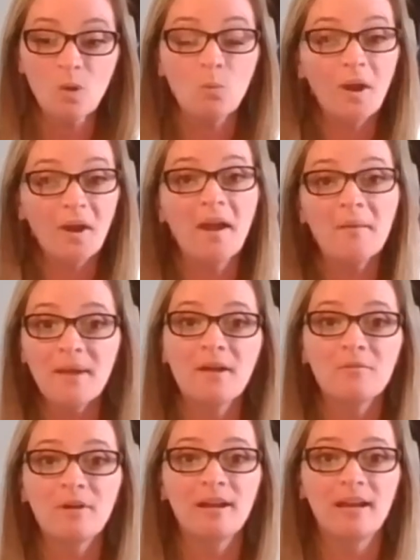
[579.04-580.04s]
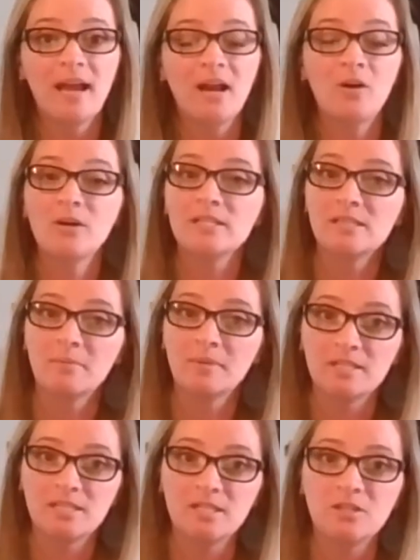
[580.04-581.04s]
Where I'm at right now is I'm
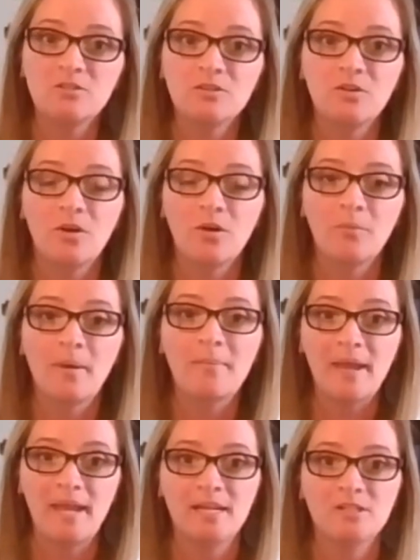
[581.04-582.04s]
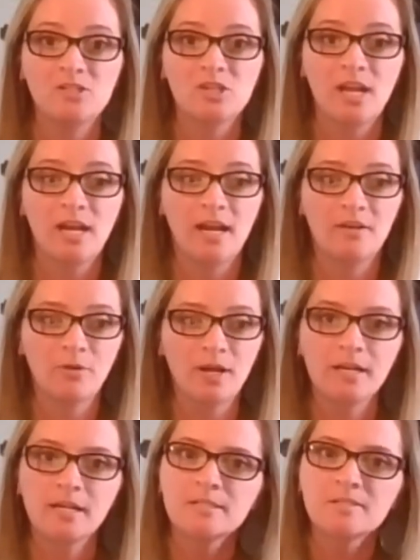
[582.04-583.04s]
continue to grow my page, and I
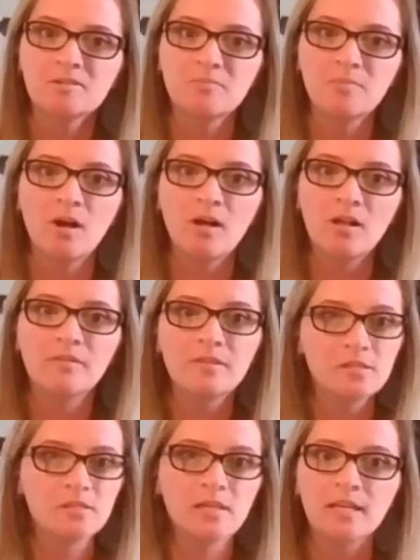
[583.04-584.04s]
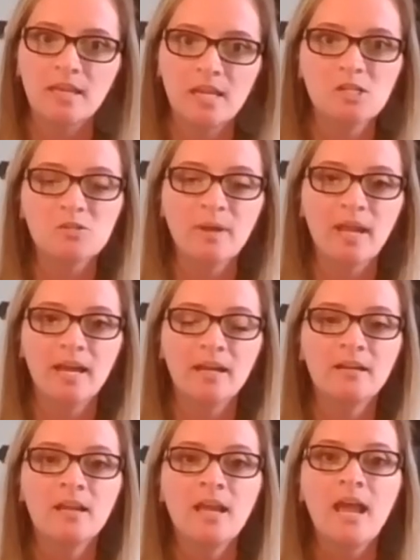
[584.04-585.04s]
ran the engagement
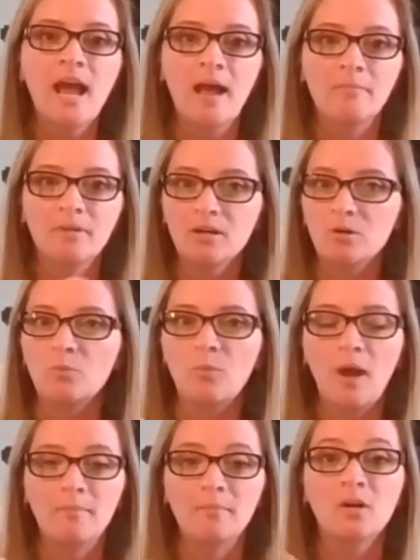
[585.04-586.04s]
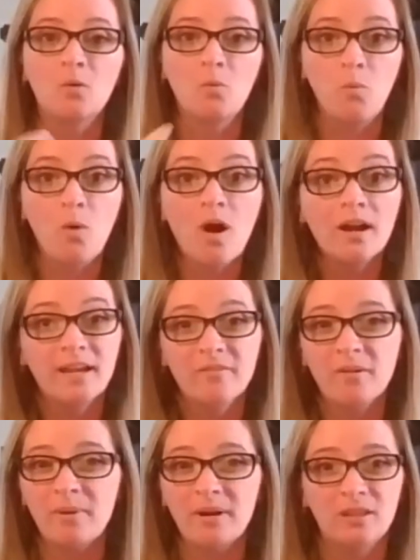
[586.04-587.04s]
ad. I'm gonna walk
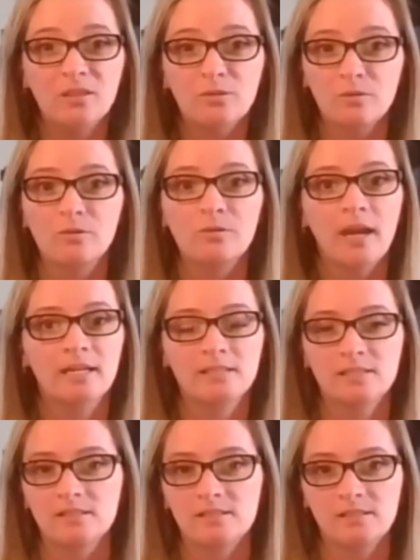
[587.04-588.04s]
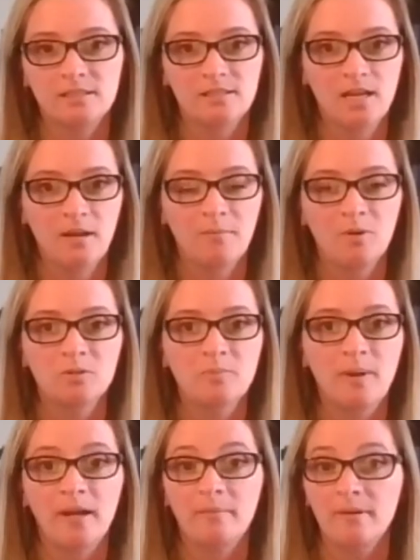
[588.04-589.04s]
everybody through as the time goes
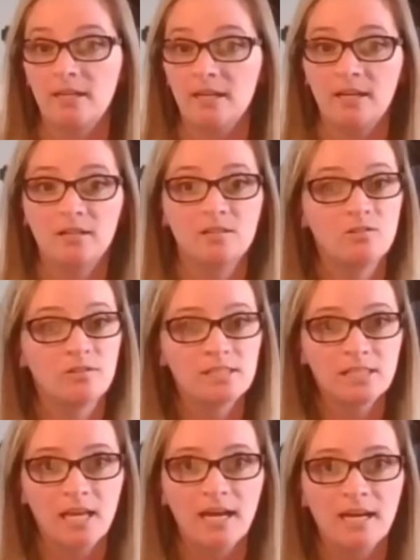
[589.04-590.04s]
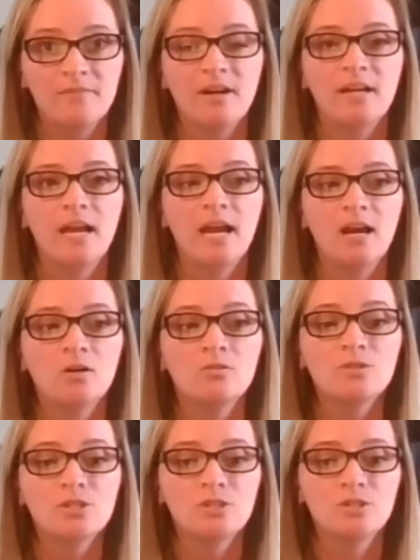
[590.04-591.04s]
by. I'm gonna get on and do these live on
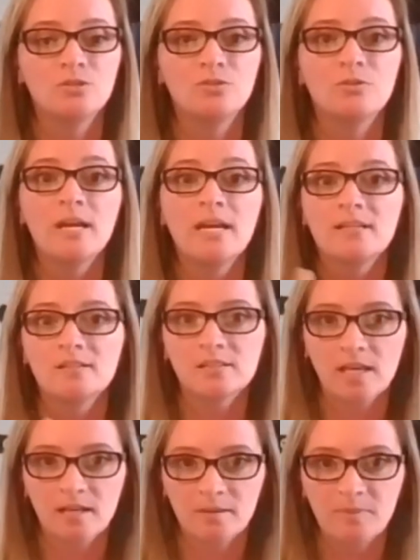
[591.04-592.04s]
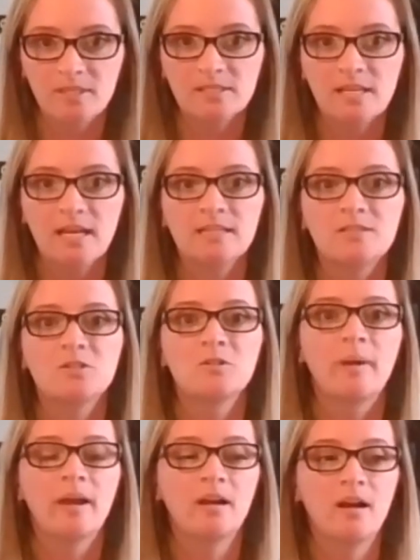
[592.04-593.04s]
how to set up these ads in
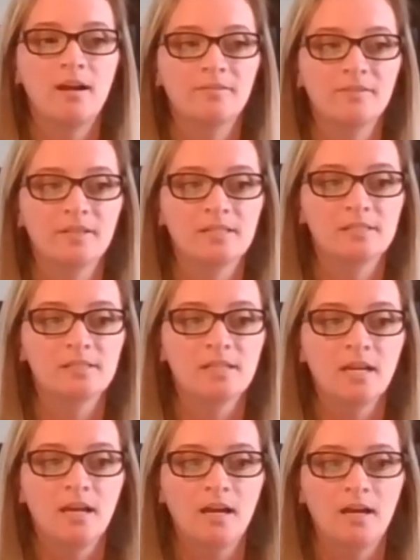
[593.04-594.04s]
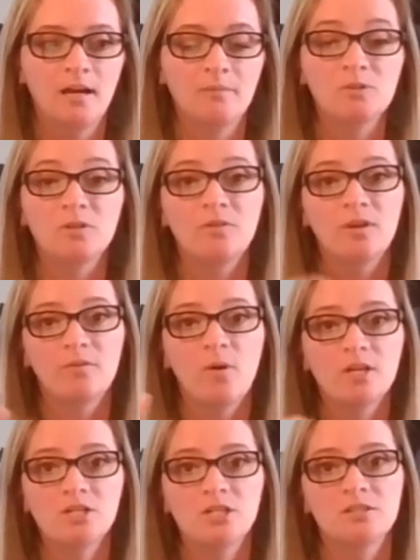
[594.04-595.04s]
your back office, So if you have
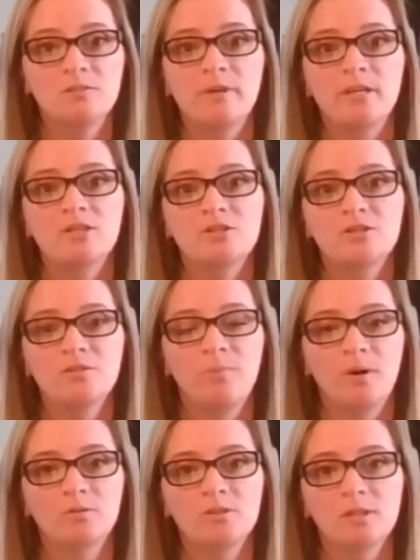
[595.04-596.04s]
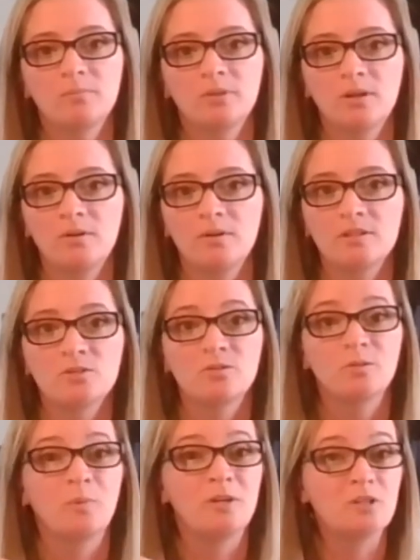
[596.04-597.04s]
questions, make sure you're posting below in this
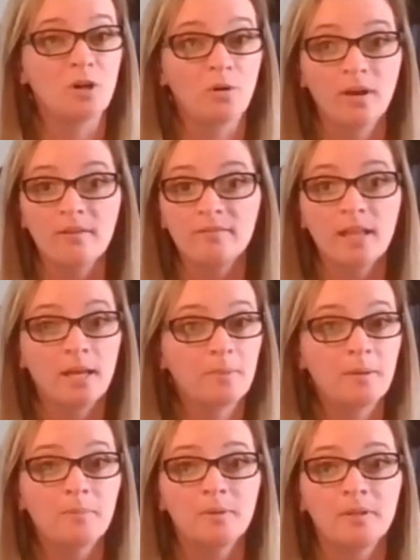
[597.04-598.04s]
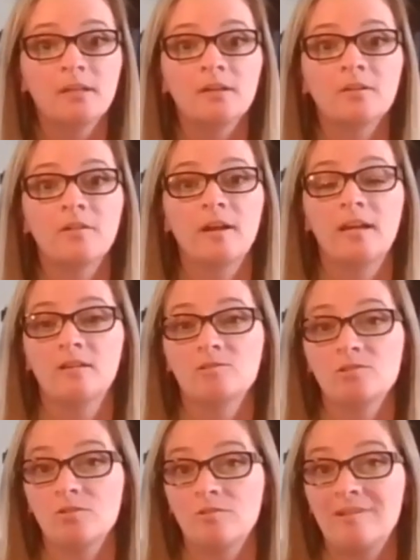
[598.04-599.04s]
group. We don't have a lot of people in here right now,
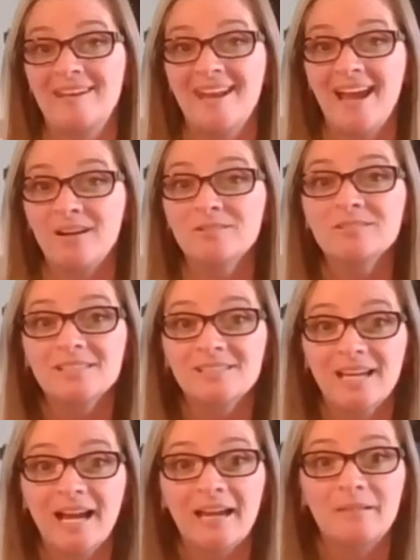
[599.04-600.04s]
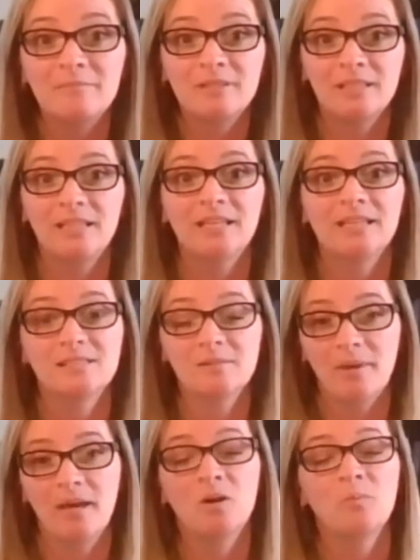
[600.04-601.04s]
so now's the time to get
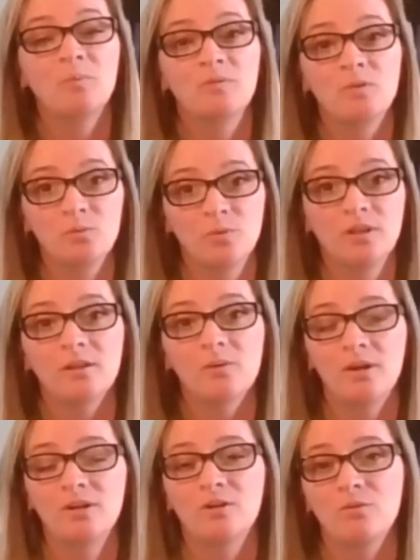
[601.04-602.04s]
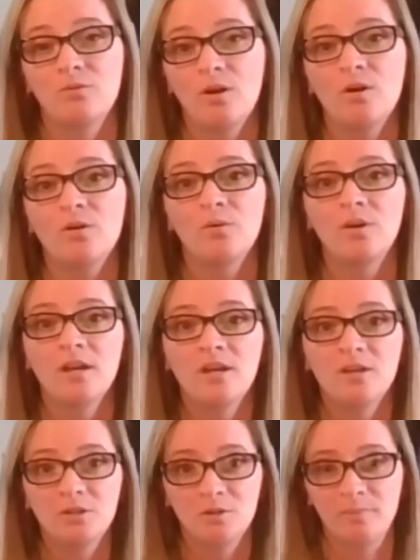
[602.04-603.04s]
some help if you really want to grow
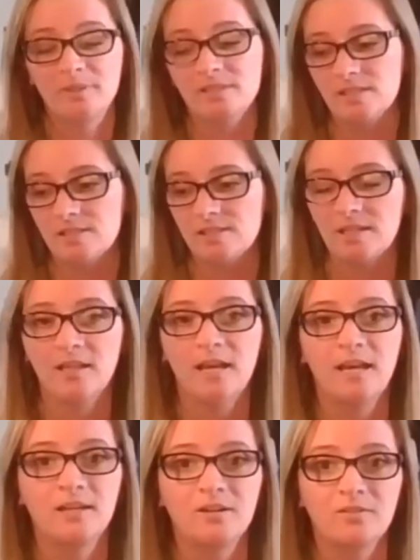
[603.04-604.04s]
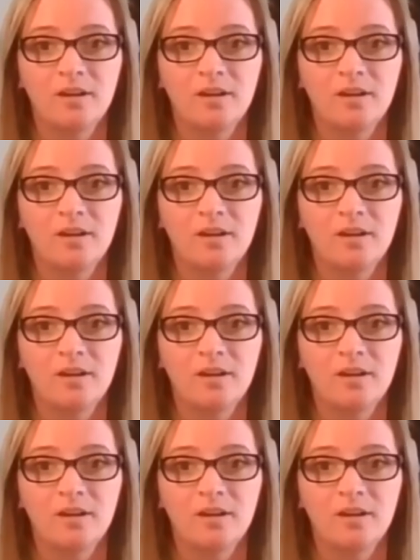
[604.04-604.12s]
your business online,